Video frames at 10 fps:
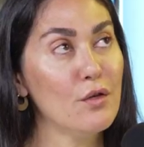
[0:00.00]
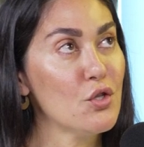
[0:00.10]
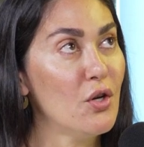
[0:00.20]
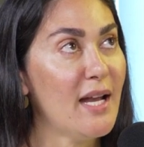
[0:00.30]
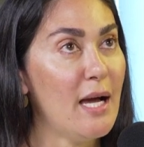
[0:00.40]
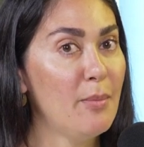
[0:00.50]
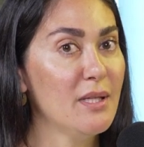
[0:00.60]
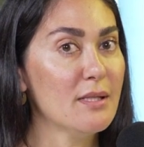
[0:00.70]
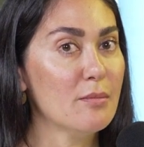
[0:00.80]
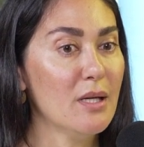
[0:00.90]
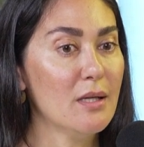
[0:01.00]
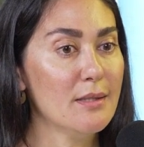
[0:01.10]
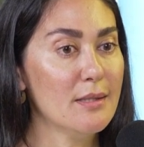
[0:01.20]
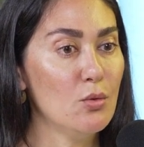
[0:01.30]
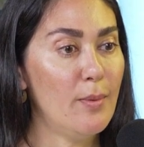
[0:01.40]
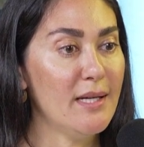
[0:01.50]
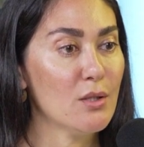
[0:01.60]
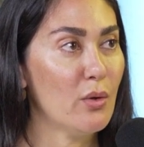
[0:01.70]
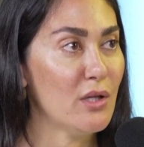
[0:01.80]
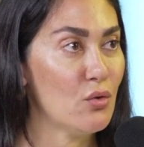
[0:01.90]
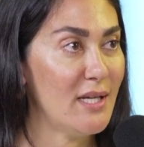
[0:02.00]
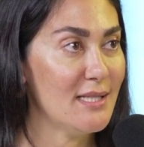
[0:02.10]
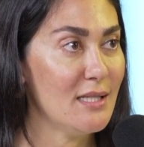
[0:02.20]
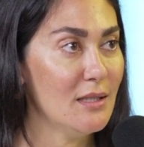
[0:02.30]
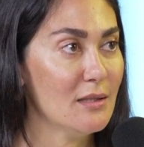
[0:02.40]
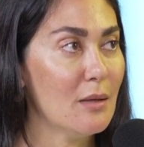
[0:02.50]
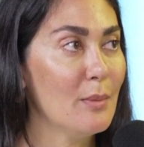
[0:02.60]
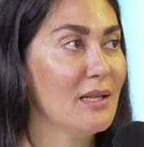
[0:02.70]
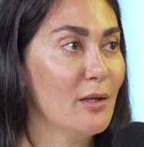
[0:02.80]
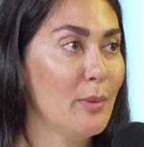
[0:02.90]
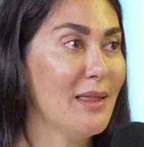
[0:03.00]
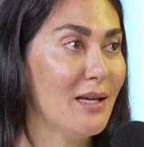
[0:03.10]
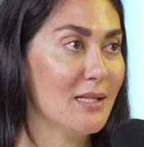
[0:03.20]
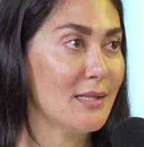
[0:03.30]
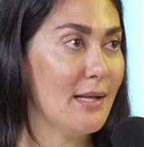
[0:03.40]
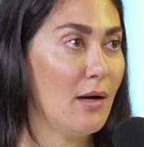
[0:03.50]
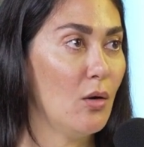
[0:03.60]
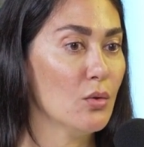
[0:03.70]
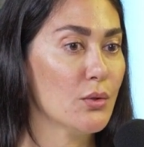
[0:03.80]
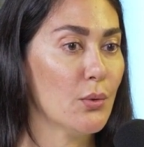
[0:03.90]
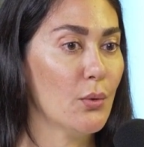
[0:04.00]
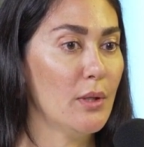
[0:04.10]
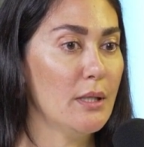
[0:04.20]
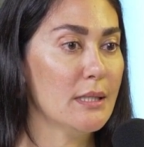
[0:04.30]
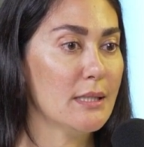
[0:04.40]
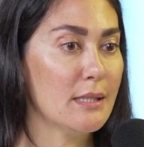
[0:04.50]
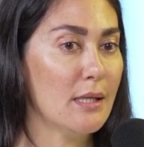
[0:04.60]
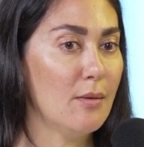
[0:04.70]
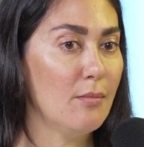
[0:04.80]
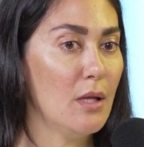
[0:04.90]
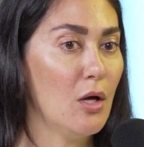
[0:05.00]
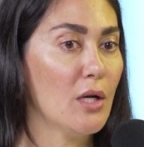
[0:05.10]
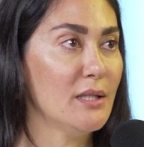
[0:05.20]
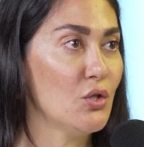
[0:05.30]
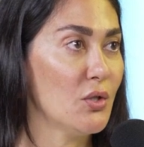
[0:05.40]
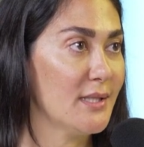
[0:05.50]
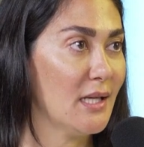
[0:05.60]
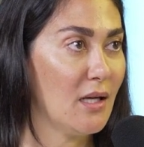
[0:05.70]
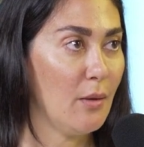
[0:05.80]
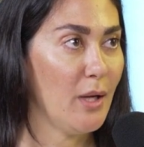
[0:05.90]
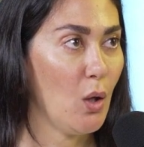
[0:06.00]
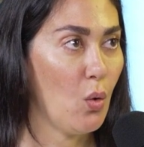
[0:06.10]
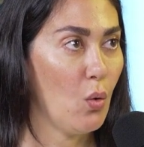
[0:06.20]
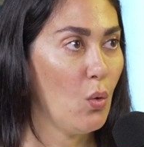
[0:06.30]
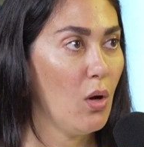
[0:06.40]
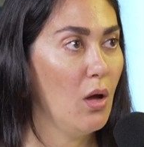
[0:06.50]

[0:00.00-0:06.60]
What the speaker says: sure it happens, because Dubai is quite transient. I mean, a little bit less now. So there's a lot of teachers that come and go.